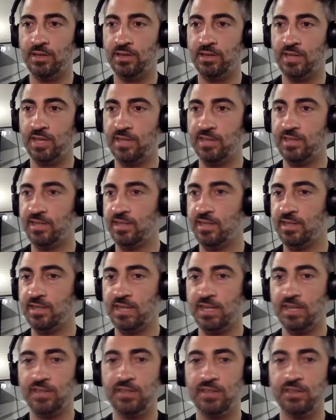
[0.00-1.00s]
Jason
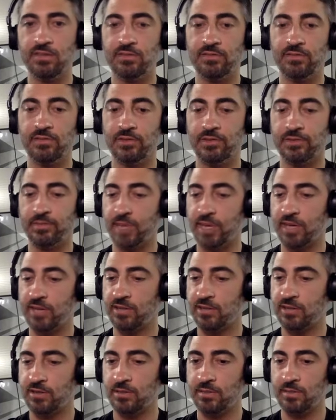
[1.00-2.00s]
and J2 at Full
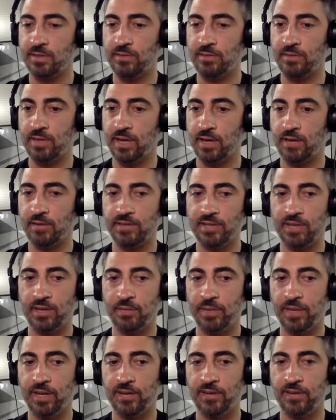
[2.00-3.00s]
Spectrum, and when I was
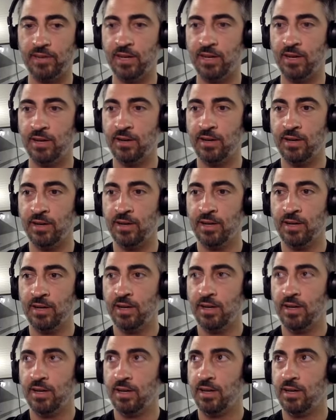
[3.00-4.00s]
helping out there,
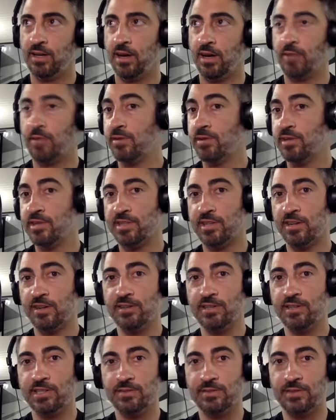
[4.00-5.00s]
I rode to
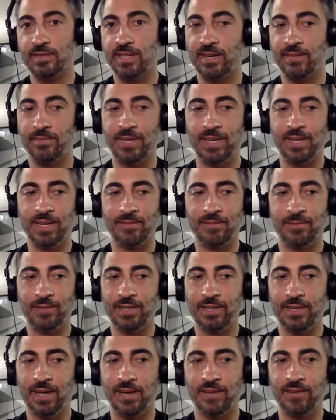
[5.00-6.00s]
Sturgis with that man.
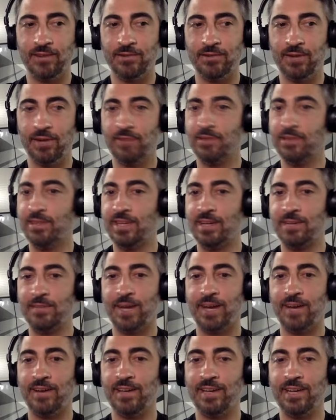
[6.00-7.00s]
I knew everything
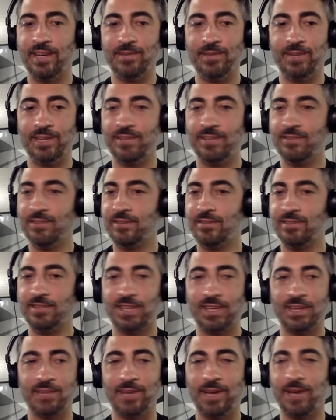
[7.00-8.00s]
about him, and he knew
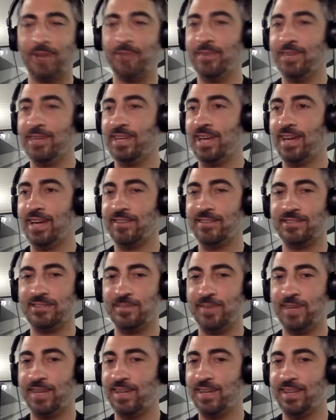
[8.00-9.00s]
everything about me
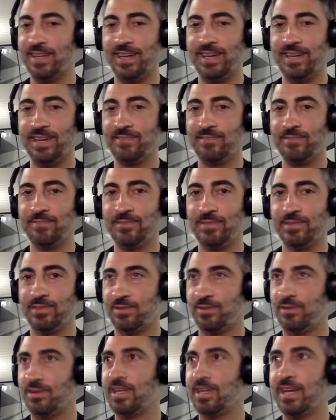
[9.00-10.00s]
after spending like
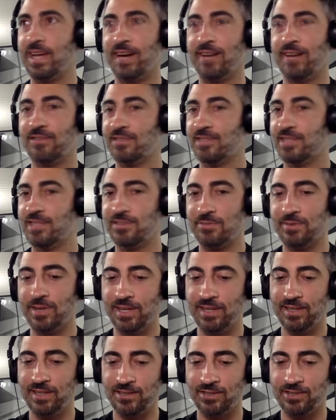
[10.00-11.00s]
20 hours each
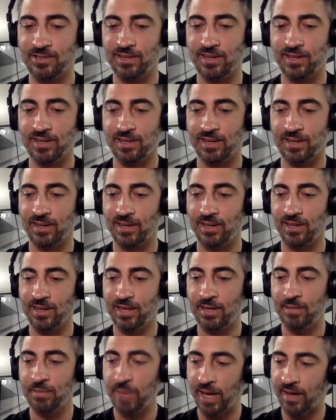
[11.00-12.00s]
way in the truck.
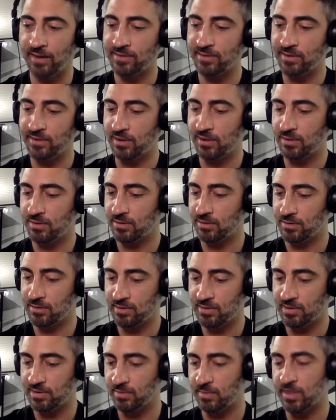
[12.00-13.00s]
He passed along
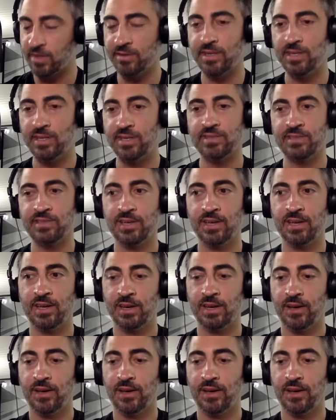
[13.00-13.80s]
due to some illness.